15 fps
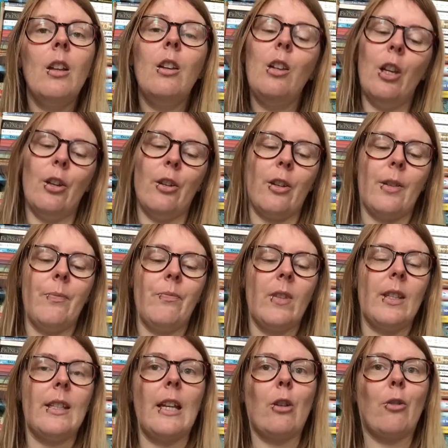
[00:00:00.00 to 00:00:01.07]
"Look,"
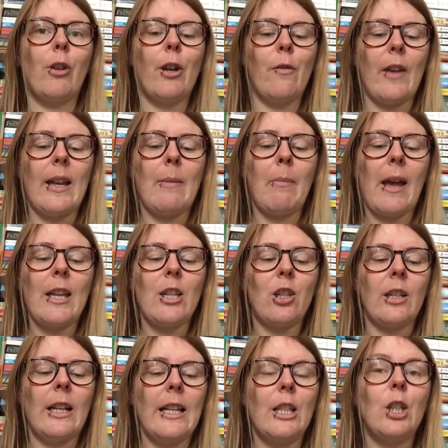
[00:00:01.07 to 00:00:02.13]
said Crowfin
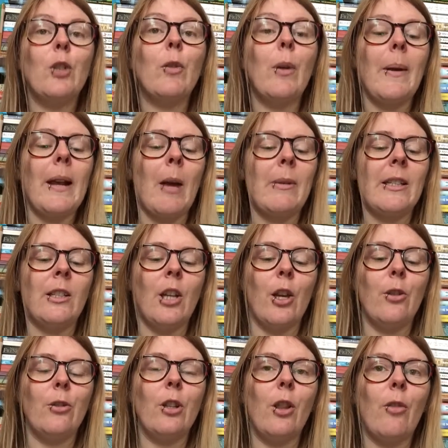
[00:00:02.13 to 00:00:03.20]
impatiently, screwing up his
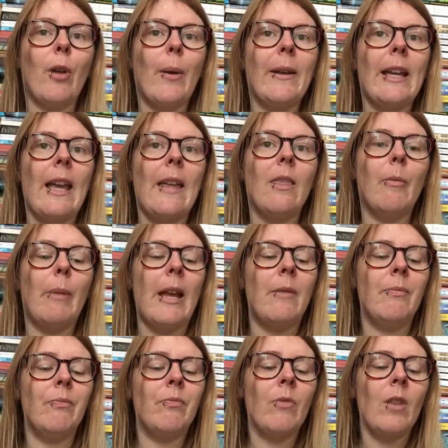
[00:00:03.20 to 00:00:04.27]
nose and throwing it in the
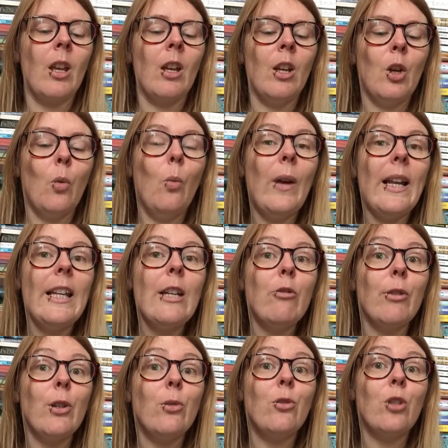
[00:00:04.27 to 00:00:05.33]
bin.
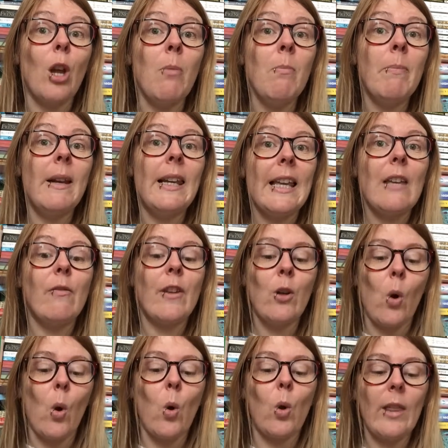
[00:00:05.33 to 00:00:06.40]
"Willigrews don't believe in
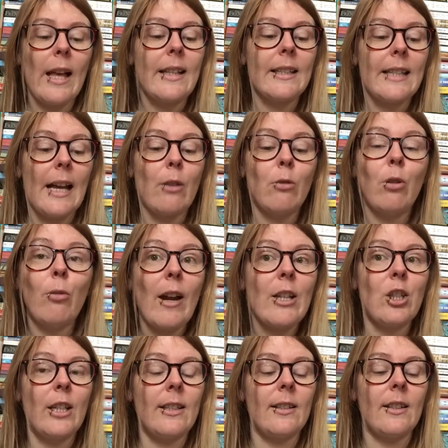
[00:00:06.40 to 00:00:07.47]
all that sound
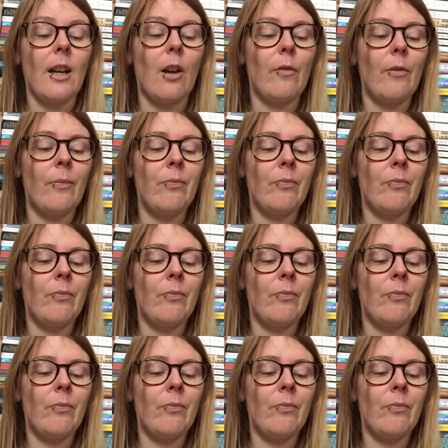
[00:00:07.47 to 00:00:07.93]
thrashing stuff."